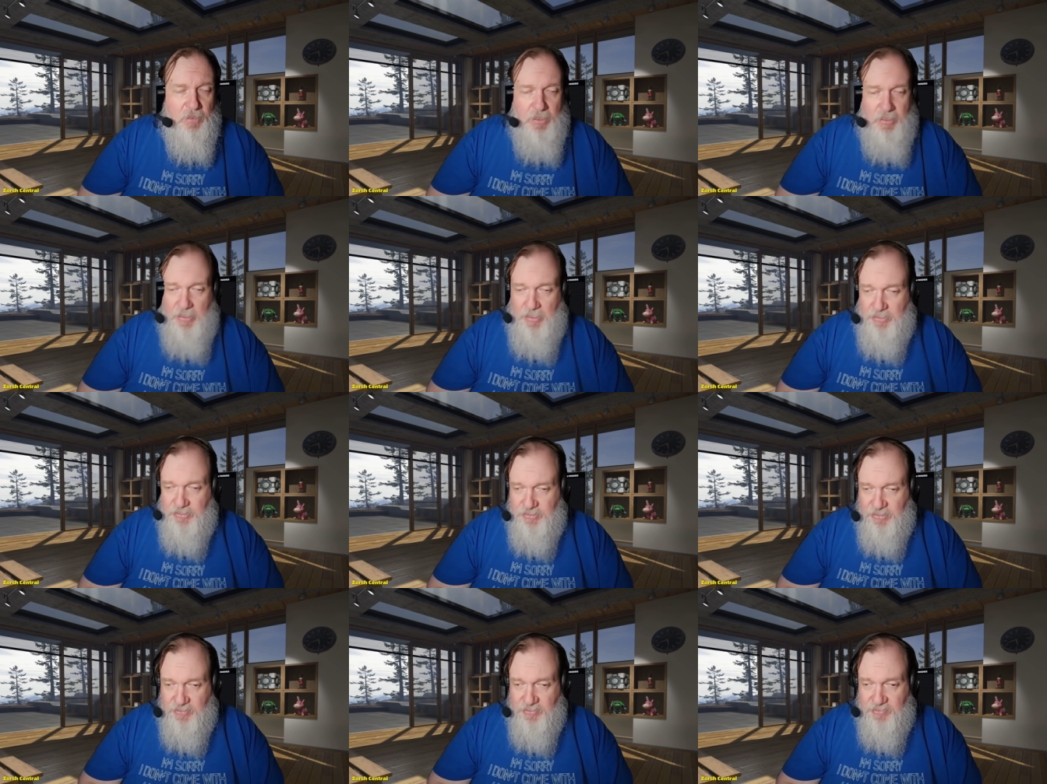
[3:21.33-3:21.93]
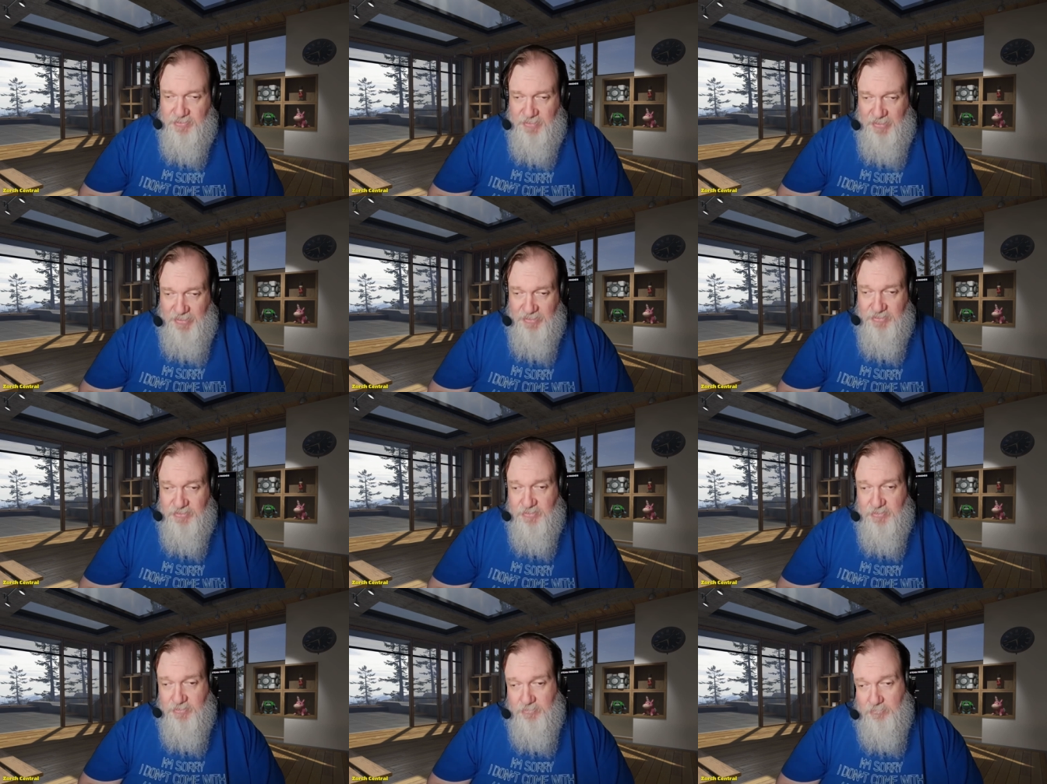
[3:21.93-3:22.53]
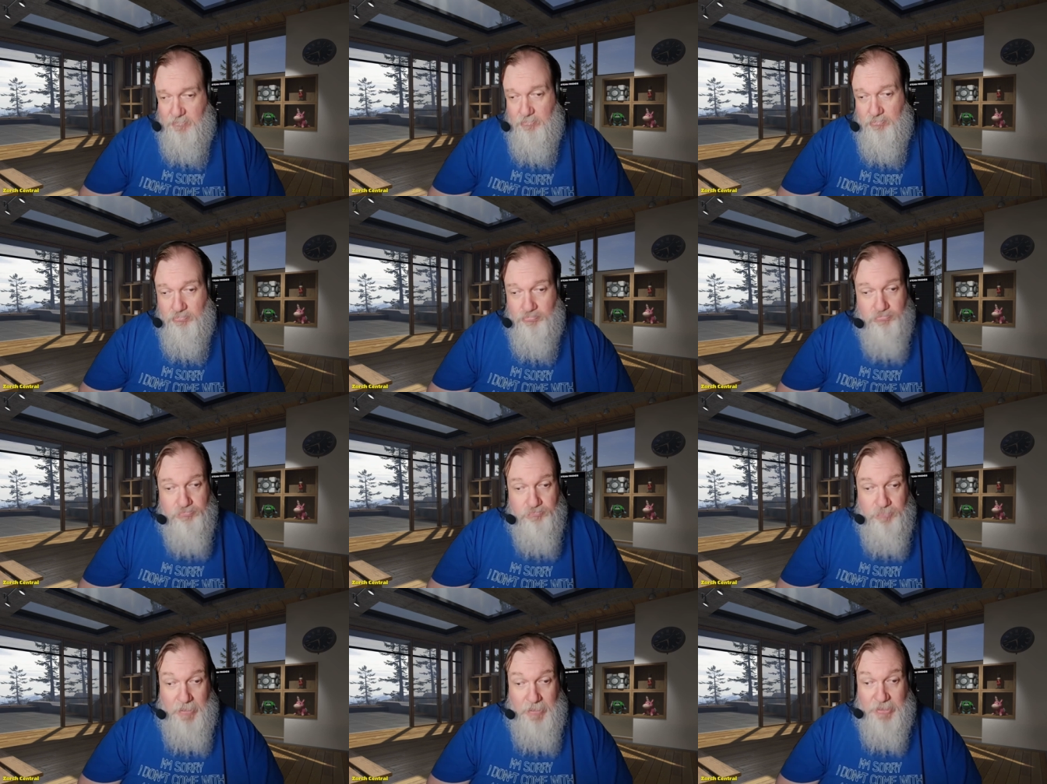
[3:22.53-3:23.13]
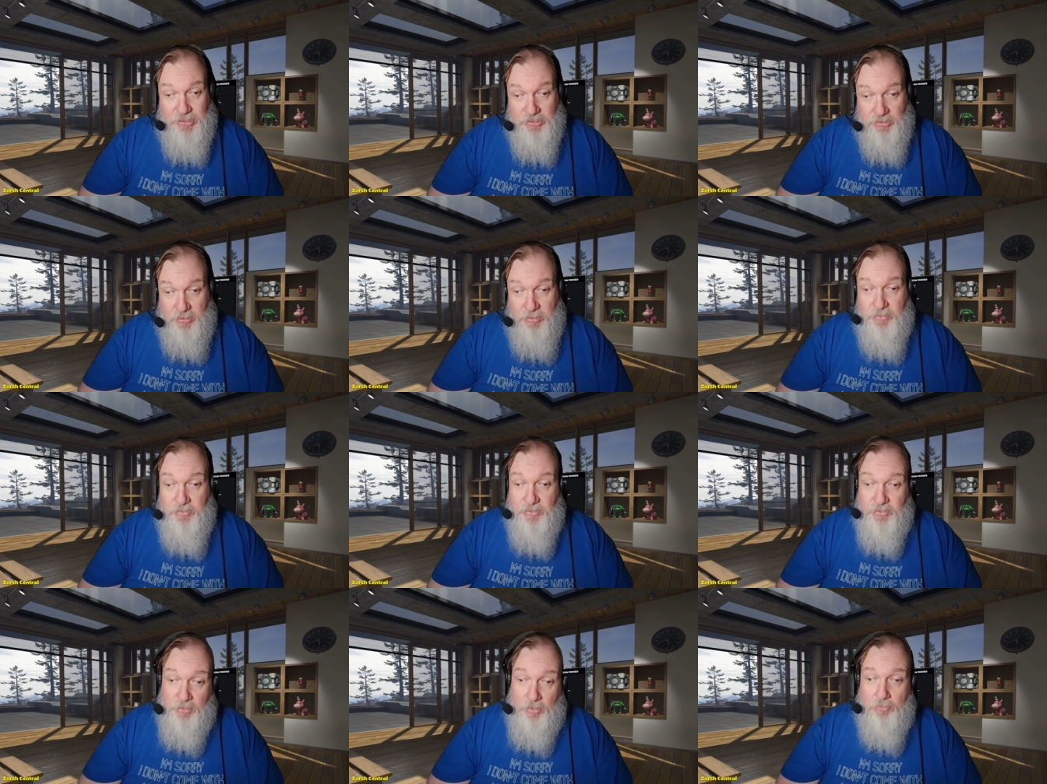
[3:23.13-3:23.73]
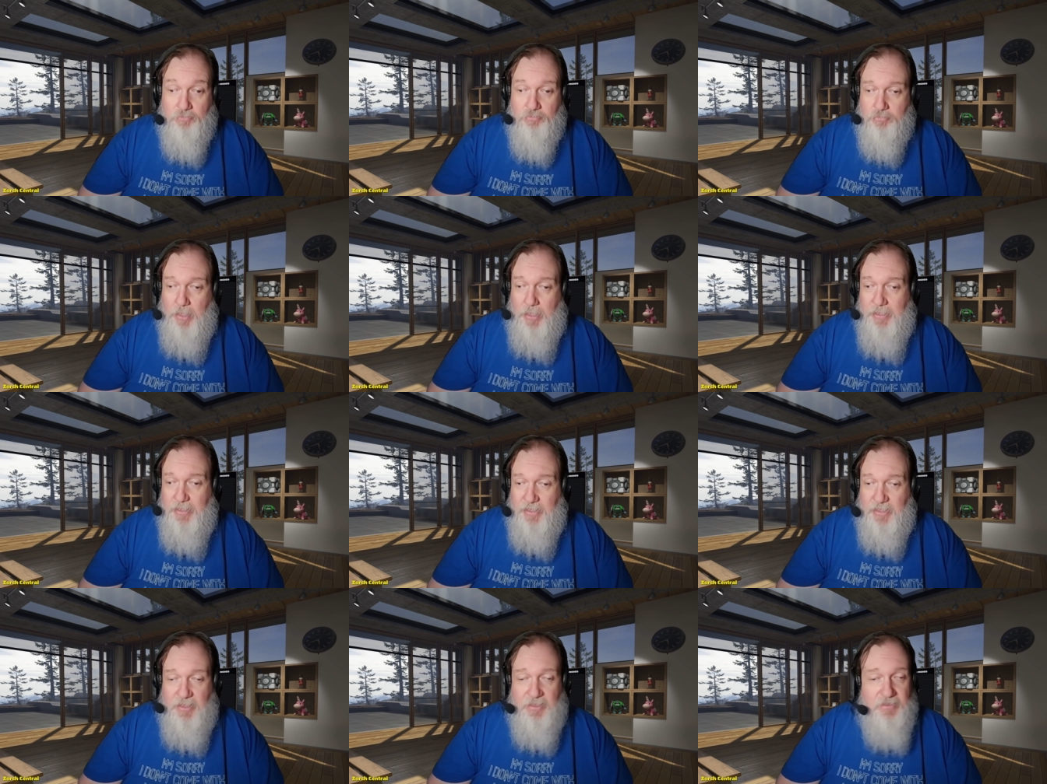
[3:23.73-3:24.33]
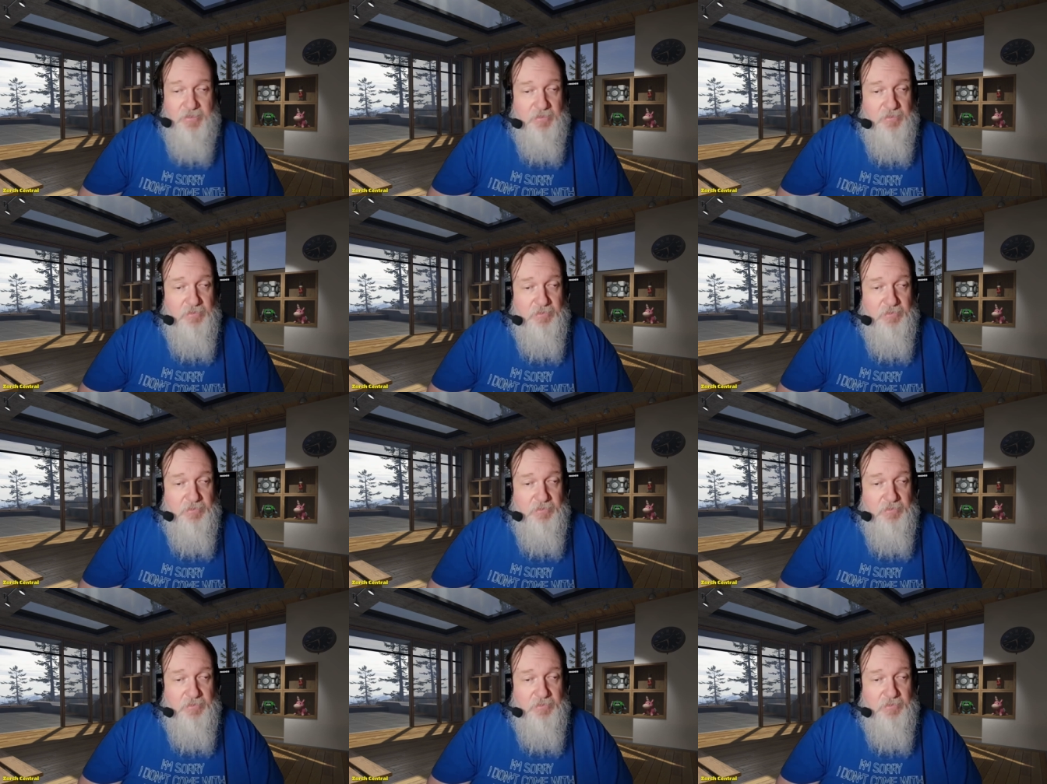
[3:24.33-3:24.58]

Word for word: And I just need to actually start writing it,